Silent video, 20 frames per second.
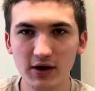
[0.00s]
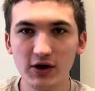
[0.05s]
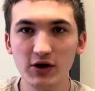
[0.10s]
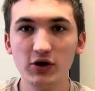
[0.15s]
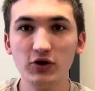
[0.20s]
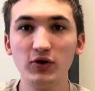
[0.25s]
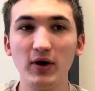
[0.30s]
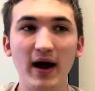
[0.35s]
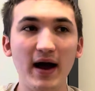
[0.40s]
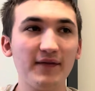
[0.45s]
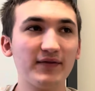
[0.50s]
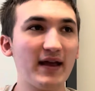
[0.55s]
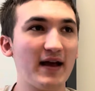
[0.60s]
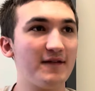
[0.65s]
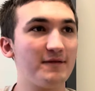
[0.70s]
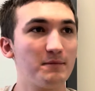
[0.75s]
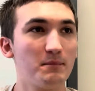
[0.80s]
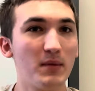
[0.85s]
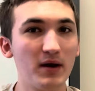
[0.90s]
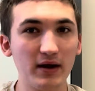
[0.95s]
You don't have to
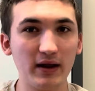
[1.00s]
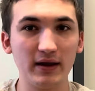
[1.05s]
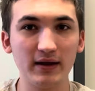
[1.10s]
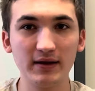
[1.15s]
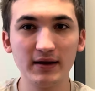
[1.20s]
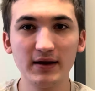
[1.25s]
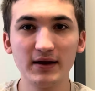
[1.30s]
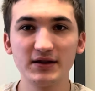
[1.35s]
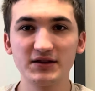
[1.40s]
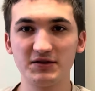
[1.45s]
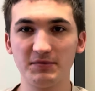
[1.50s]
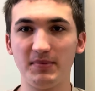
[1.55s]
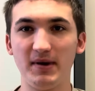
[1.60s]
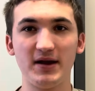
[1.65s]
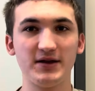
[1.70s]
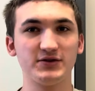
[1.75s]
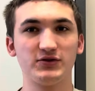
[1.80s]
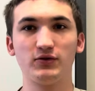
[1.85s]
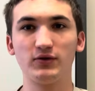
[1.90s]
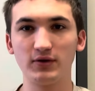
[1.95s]
have money to buy
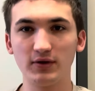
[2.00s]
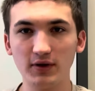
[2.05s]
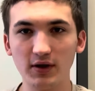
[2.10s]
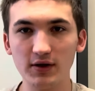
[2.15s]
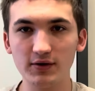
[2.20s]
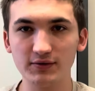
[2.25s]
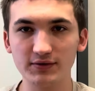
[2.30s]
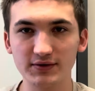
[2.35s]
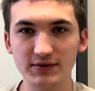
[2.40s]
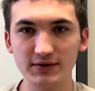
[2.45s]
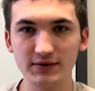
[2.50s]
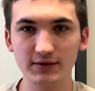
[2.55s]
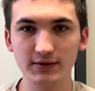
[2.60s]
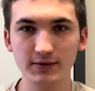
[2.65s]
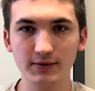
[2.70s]
certain clothes.